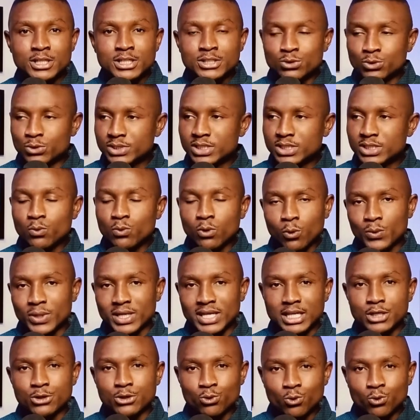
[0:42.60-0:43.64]
to see what we
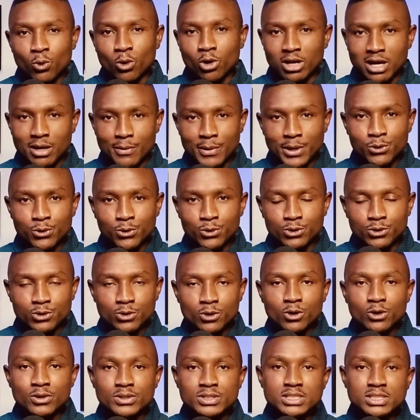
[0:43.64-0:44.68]
can do on our own
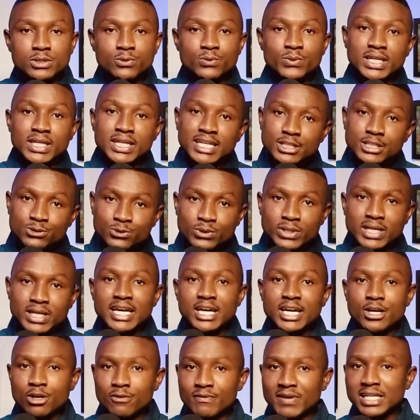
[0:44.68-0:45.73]
until we get to the
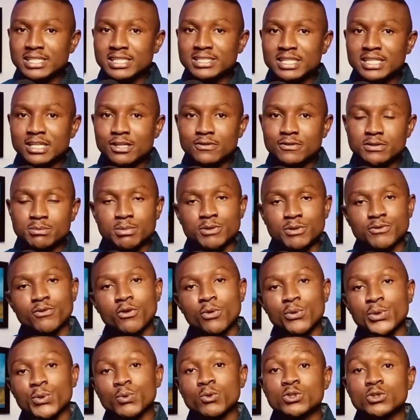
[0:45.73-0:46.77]
end of ourselves before
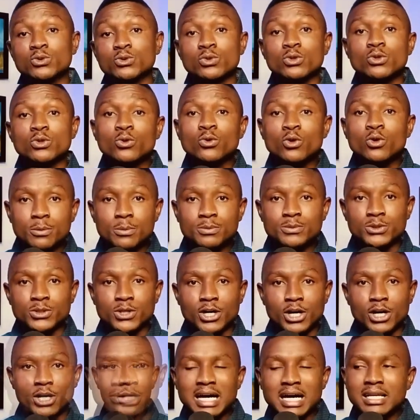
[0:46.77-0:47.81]
we want to look up to
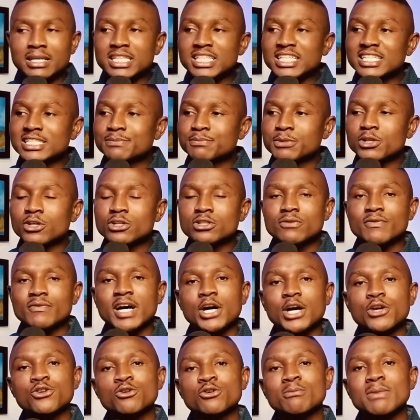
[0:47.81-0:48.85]
God. And it's because of our
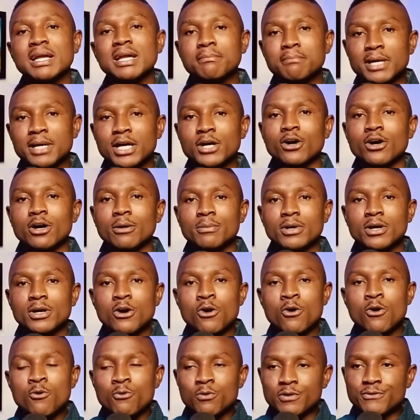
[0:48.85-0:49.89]
human makeup.
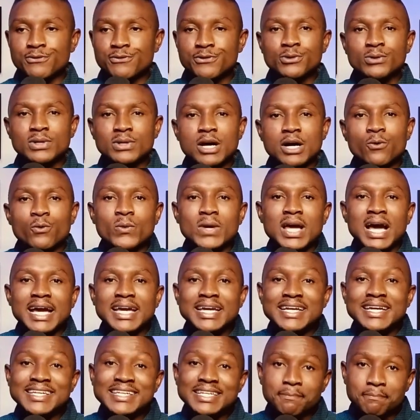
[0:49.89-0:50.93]
We feel like we are
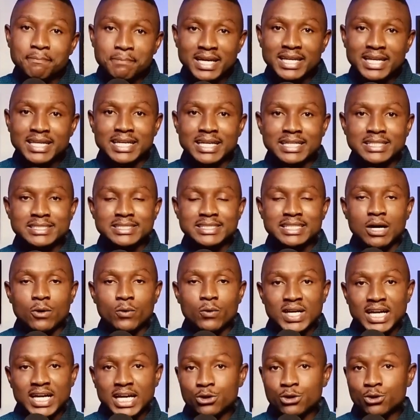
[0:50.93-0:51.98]
independent, that we
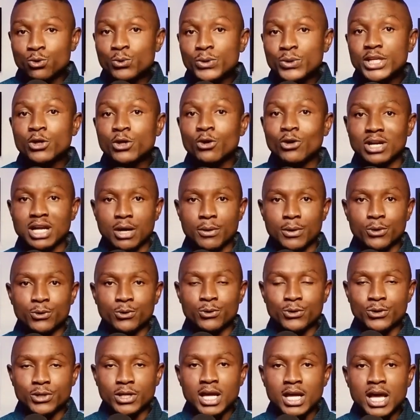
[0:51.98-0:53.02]
can do it on our
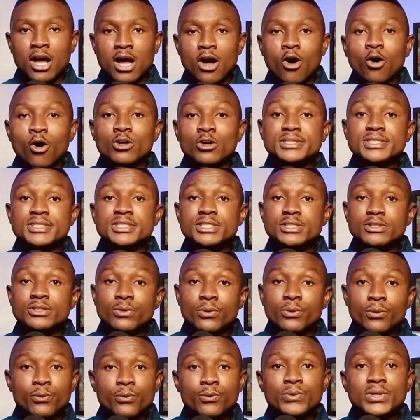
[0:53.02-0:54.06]
own until
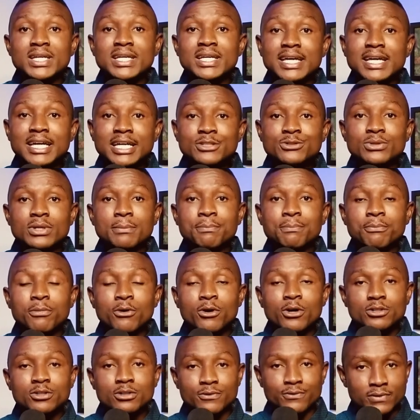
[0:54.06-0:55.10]
we get to a
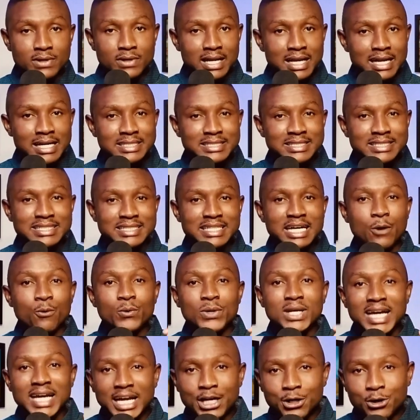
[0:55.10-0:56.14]
point of realizing that we
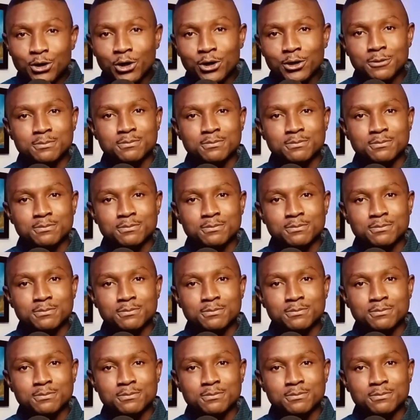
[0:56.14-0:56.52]
cannot.